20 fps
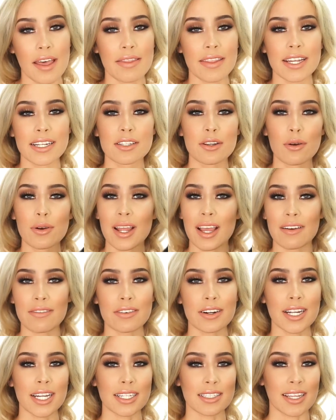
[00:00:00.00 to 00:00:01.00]
and they don't
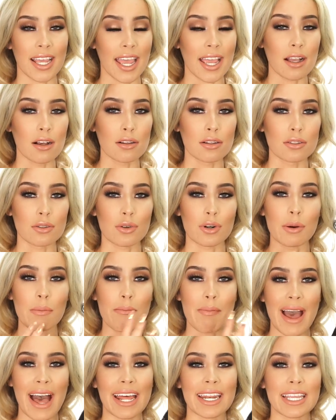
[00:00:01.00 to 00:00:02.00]
ever get tangled or
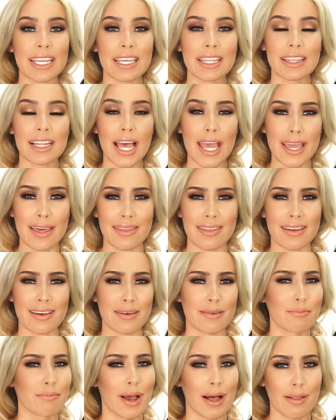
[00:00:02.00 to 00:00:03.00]
matty like
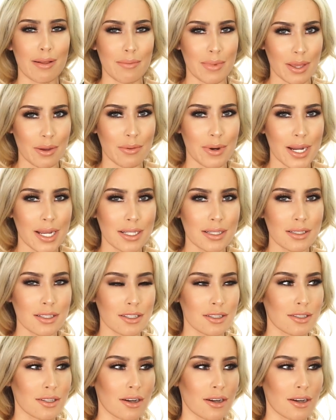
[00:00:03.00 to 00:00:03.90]
the Bellami ones,